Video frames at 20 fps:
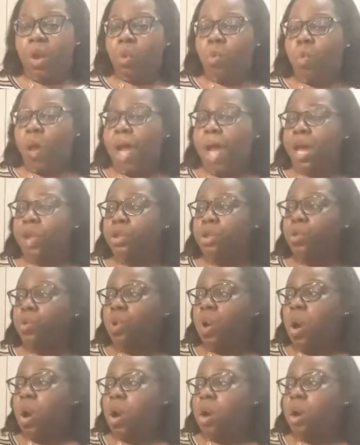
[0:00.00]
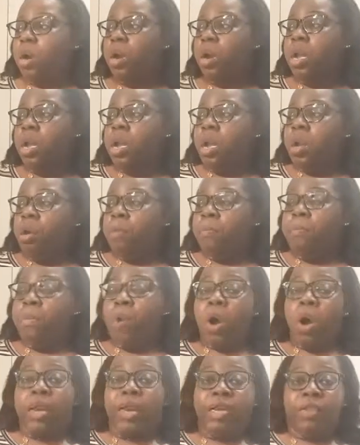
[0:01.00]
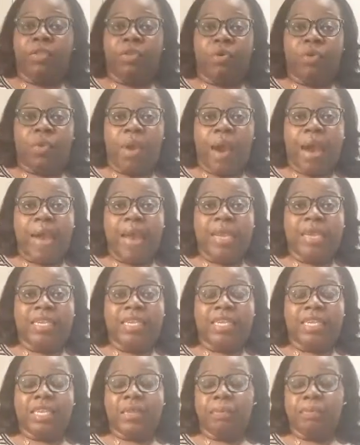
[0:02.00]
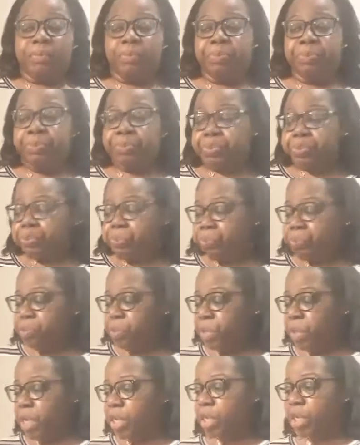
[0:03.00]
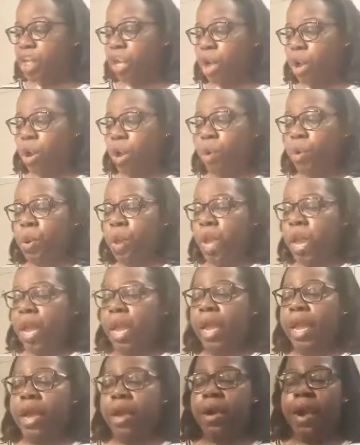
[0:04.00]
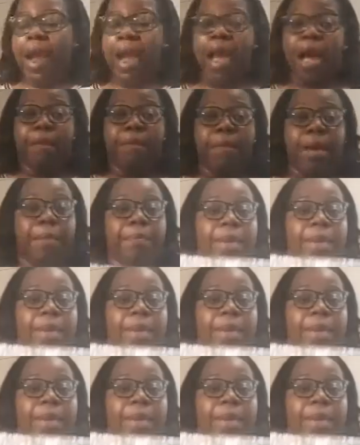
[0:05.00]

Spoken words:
while you are boiling the rice. So here I have my